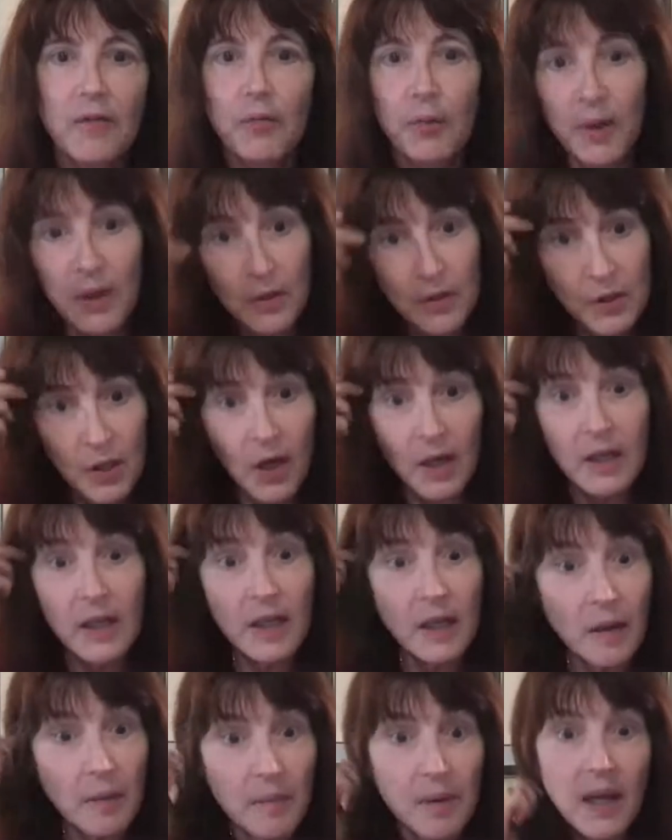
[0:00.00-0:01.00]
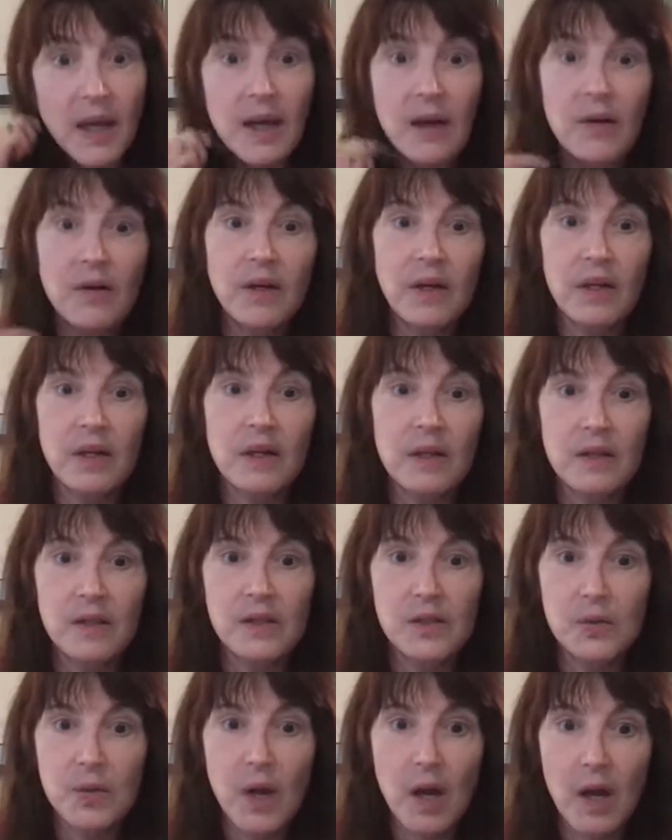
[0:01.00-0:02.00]
if what you're talking about
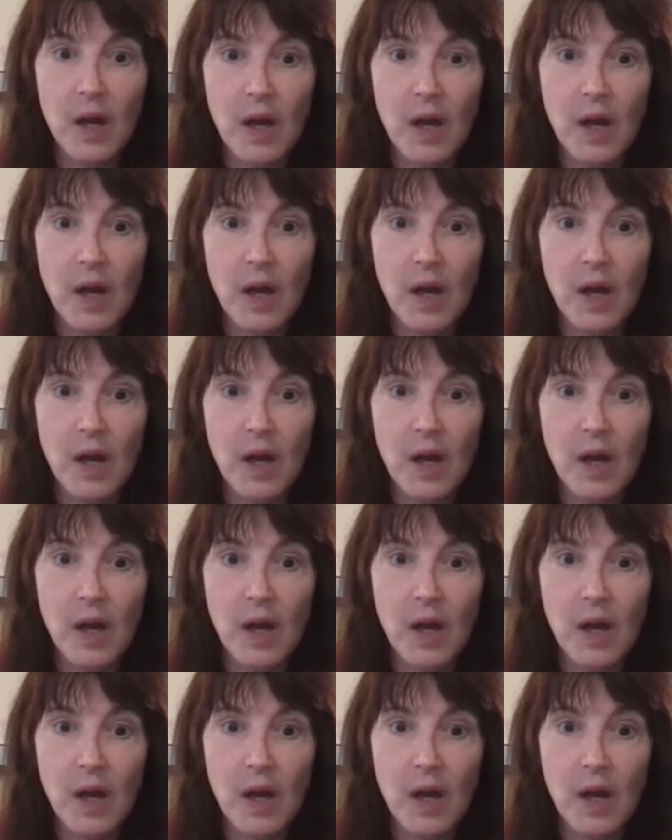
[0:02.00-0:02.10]
is